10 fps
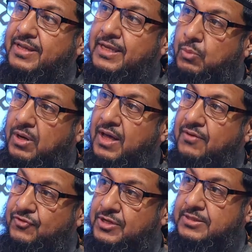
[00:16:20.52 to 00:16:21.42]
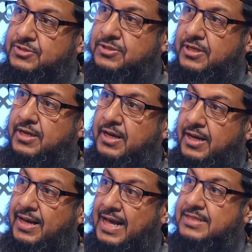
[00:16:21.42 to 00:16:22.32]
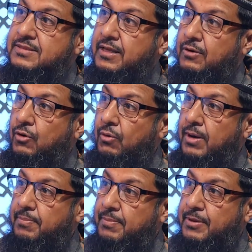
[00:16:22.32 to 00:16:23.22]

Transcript: an equal life chance as they grow up.